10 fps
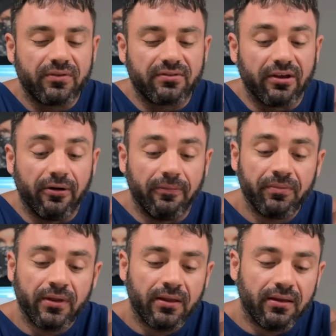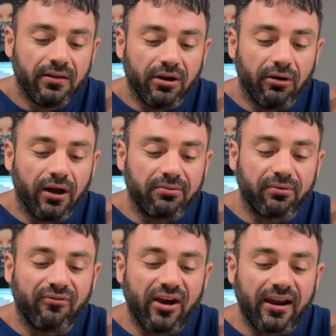So
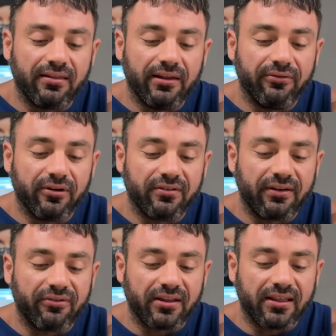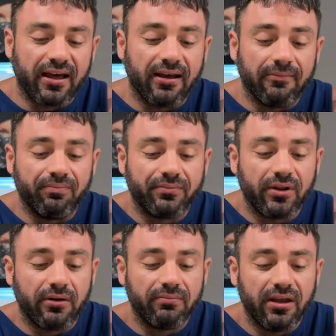helps with fatty liver and stuff like that, and
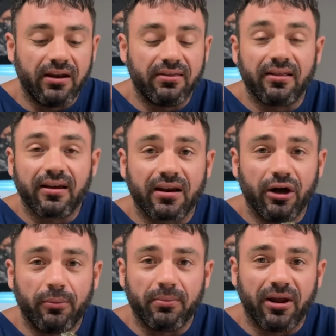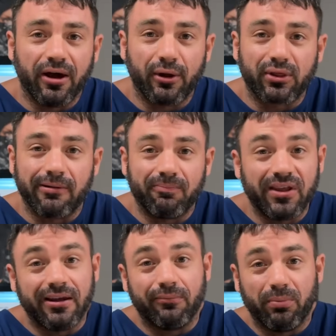anything can help with my health
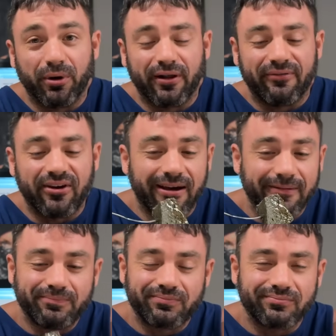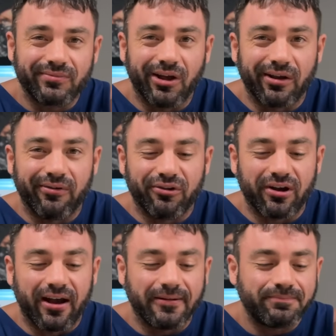and with burning fat, I'll give it a
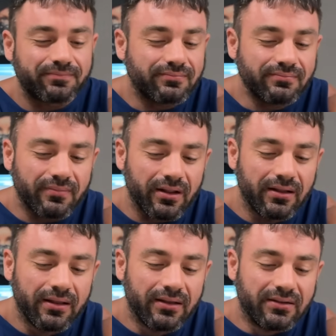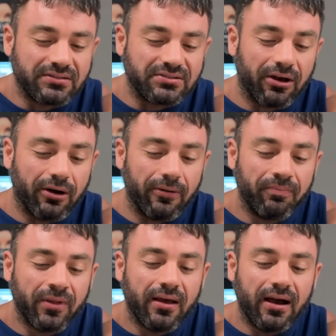try. So
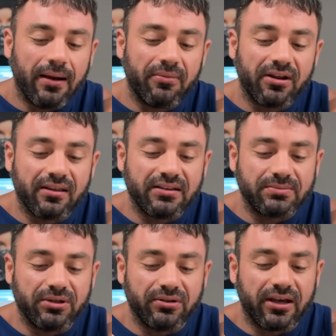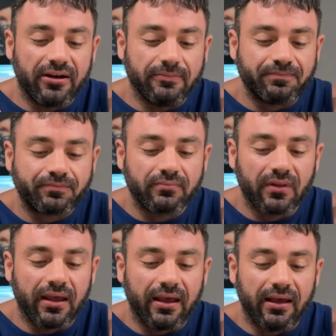I'm gonna get this meal down,
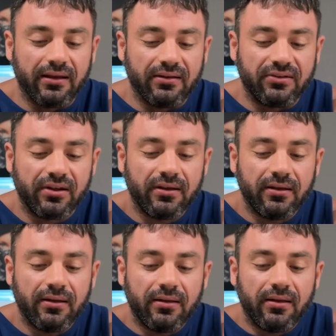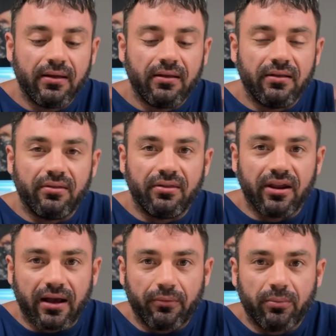and
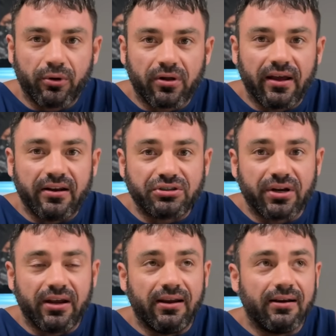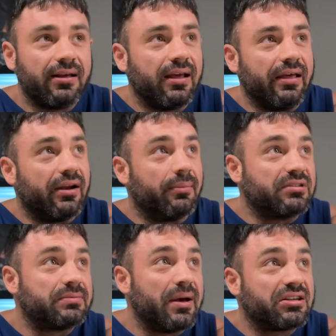then I got 1 more client to train, and then I'm
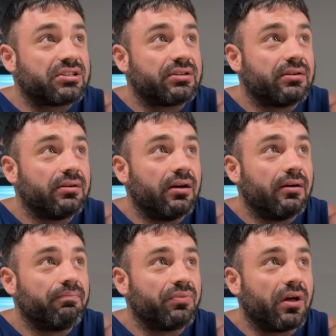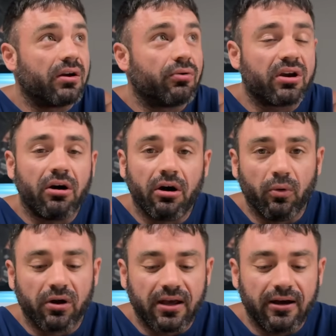gonna smash quick
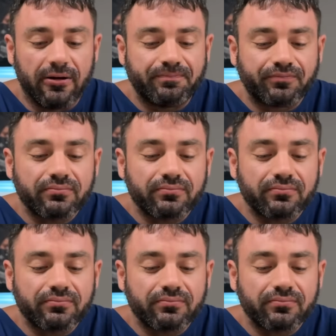arm workout.